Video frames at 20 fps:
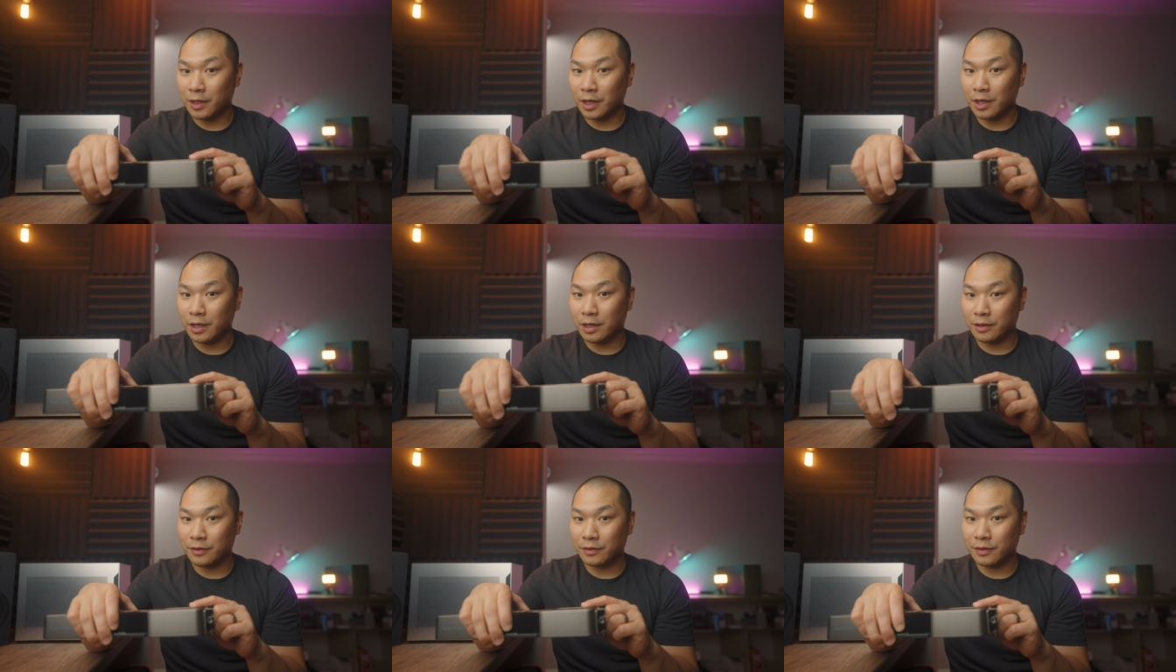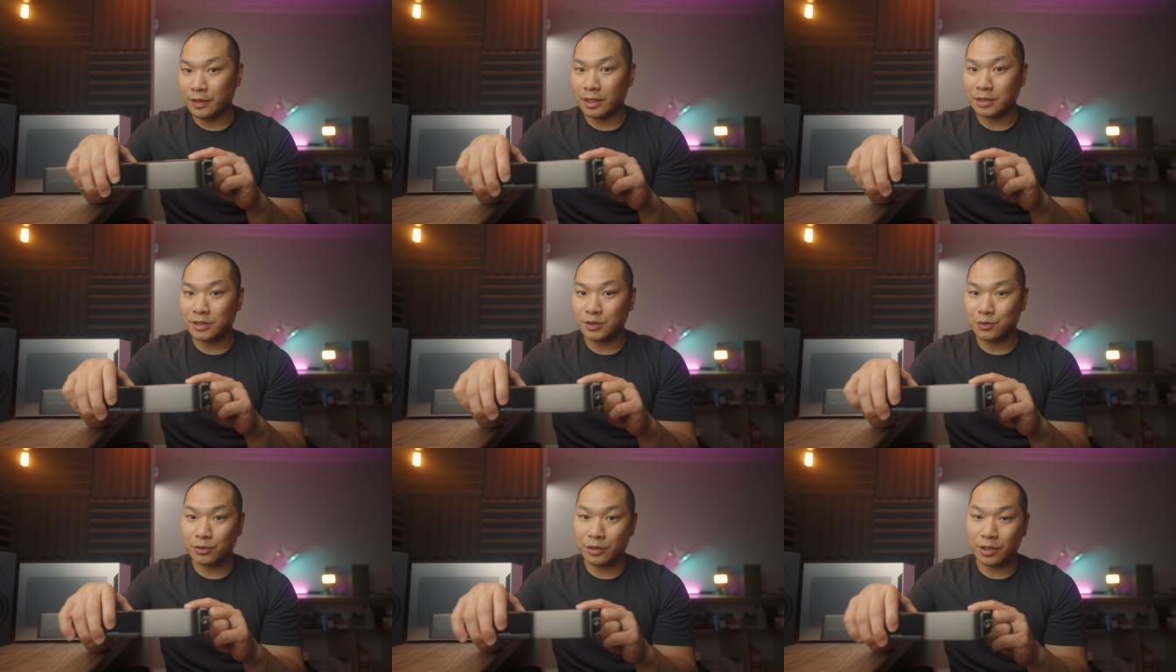and
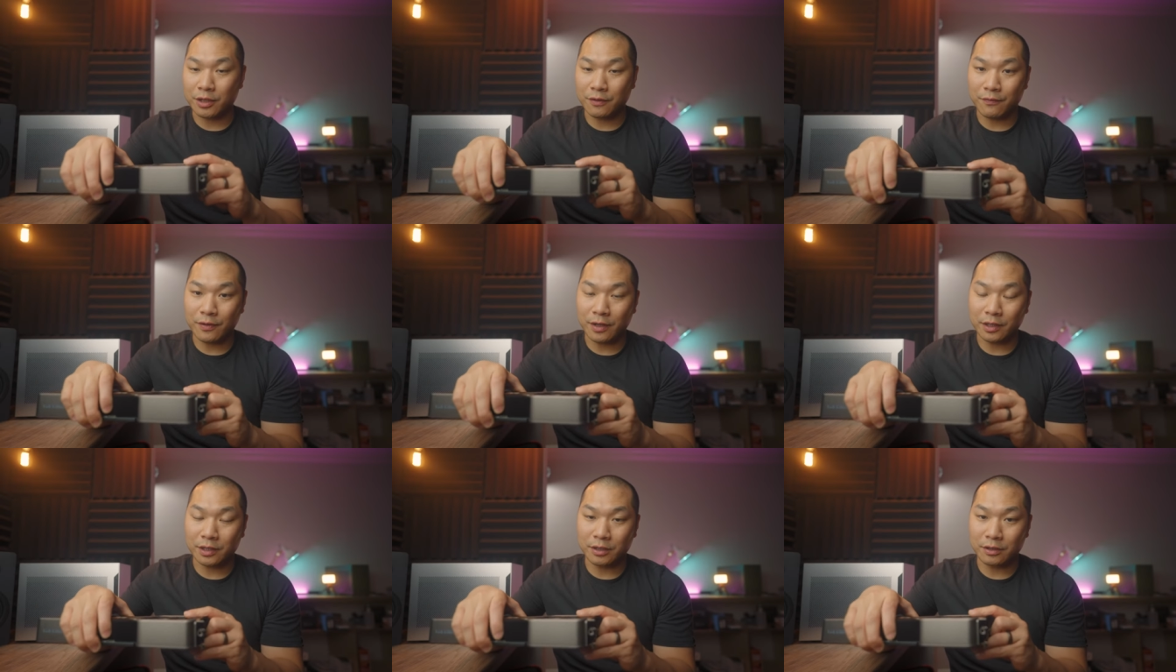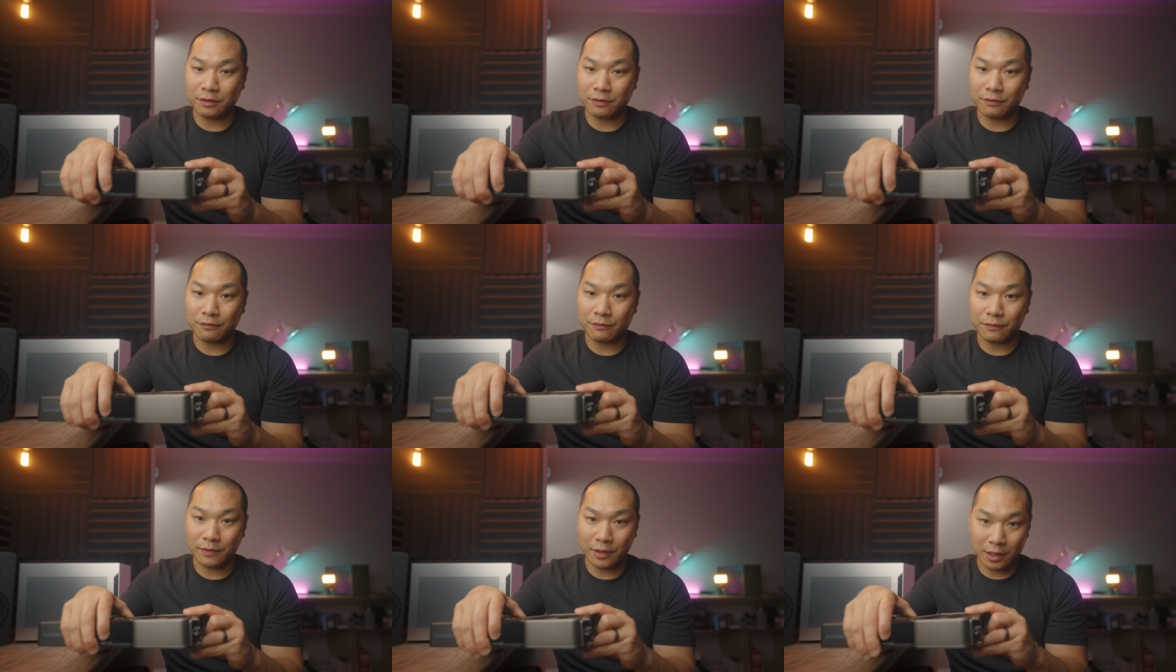that's really
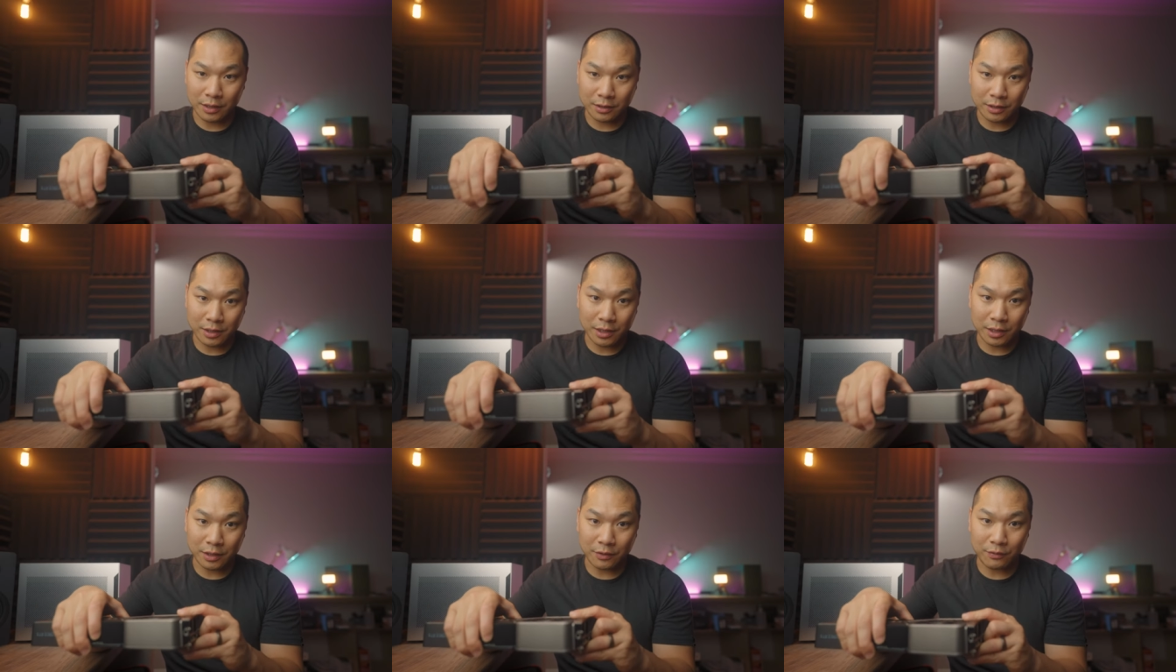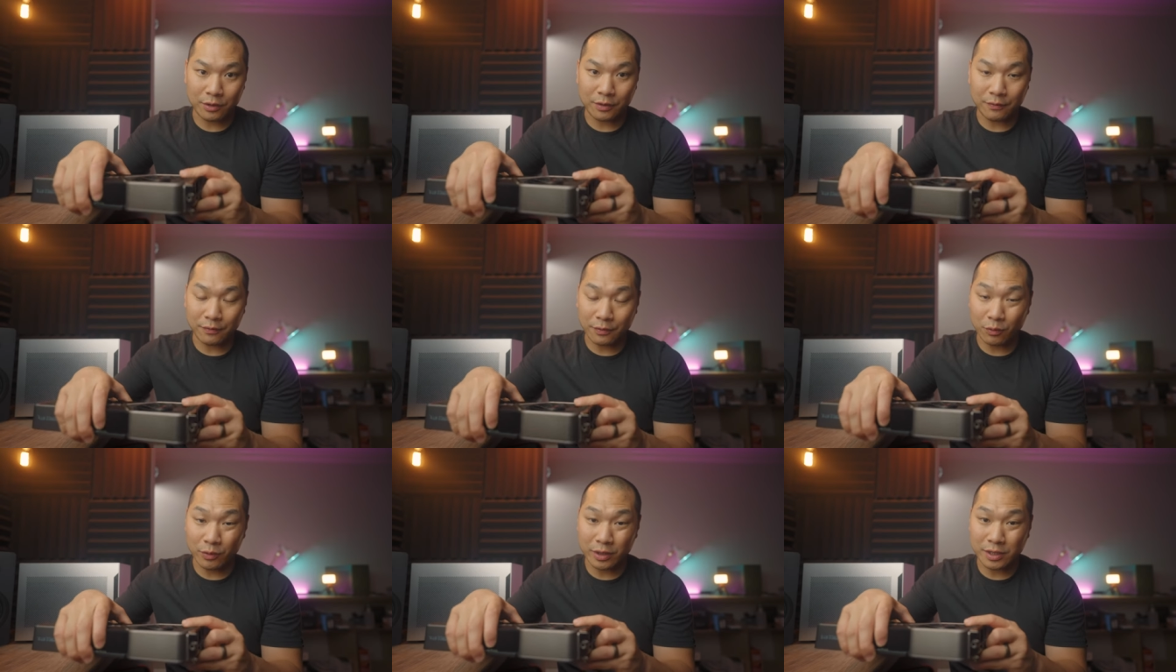effective at getting rid
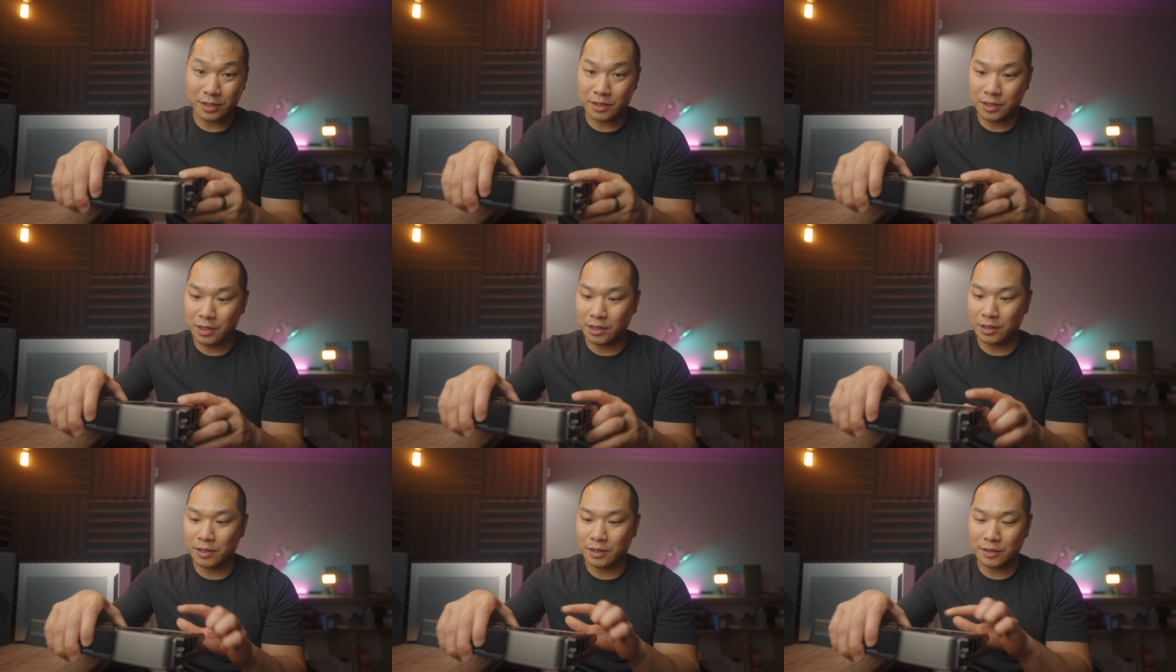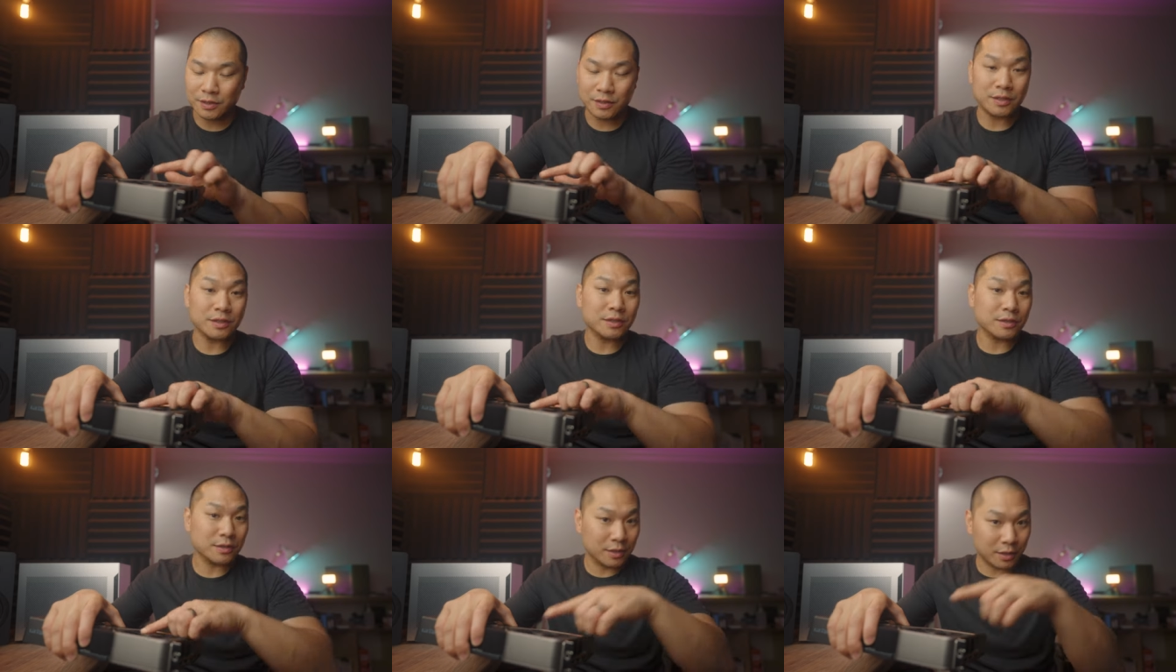of the waste heat because
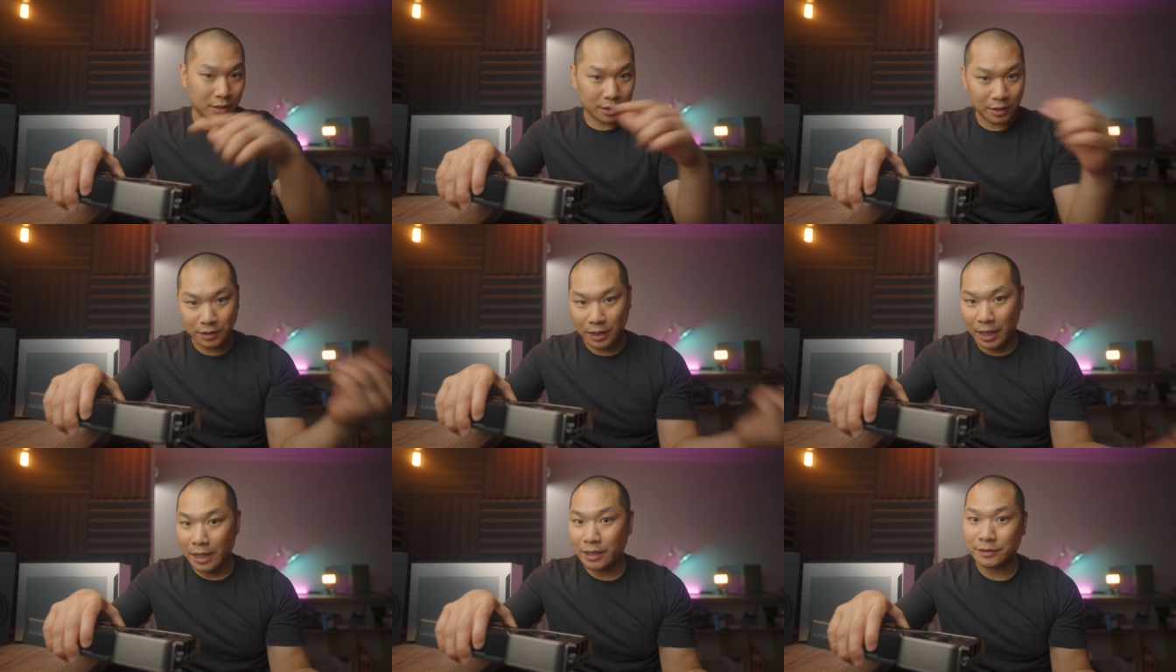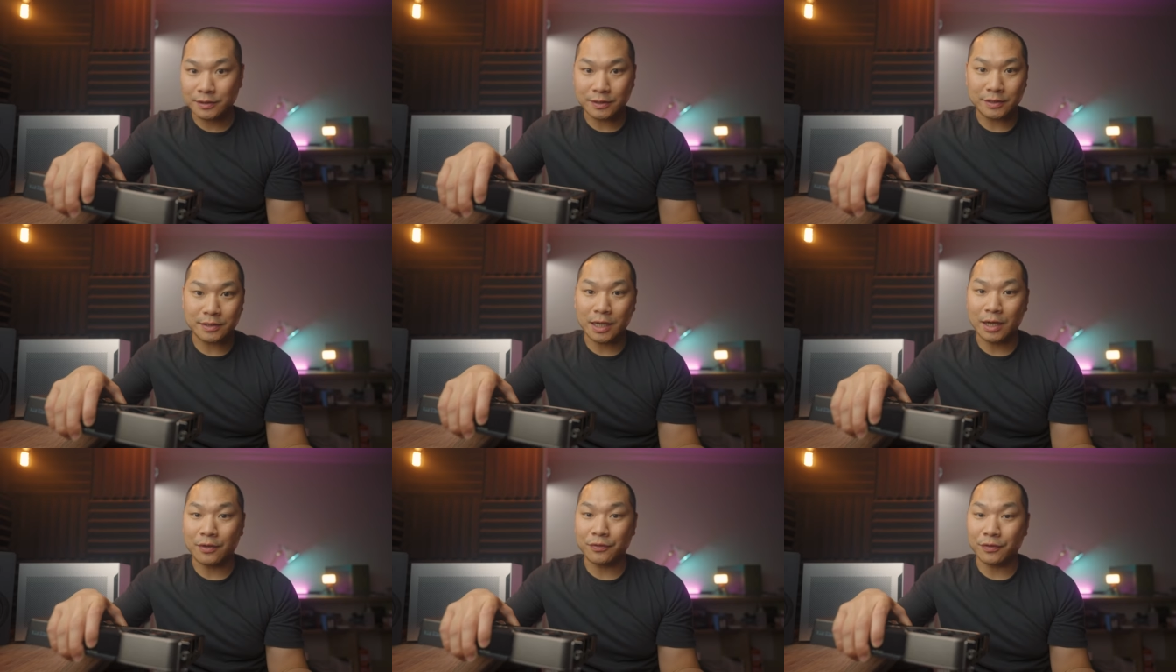it
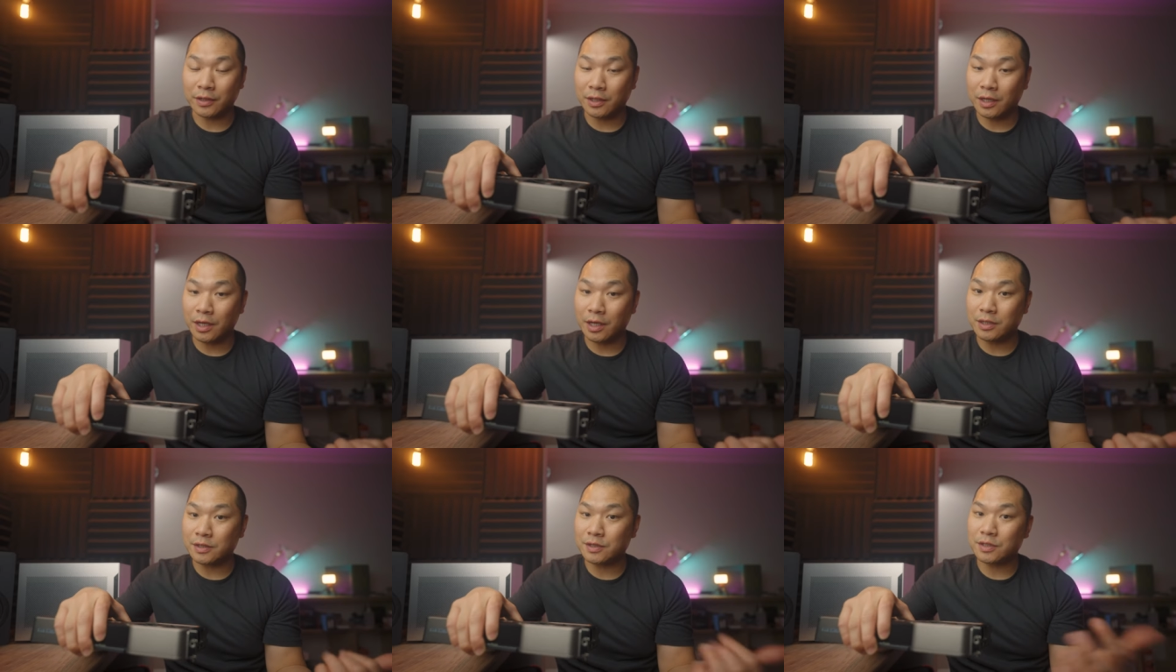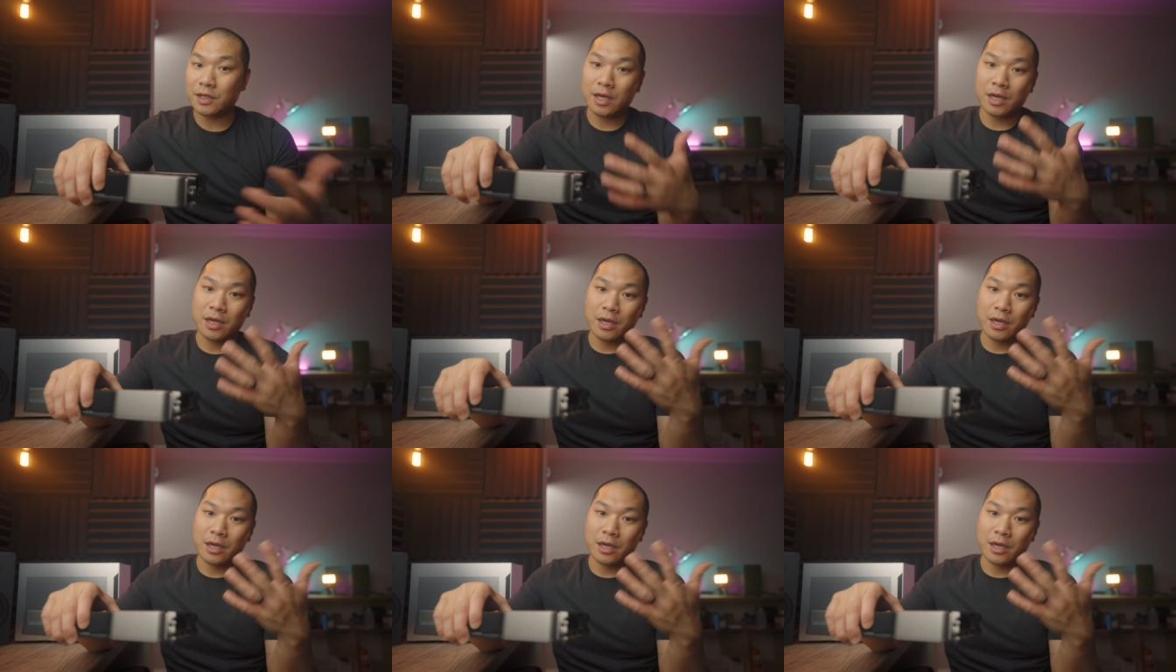exits out the case.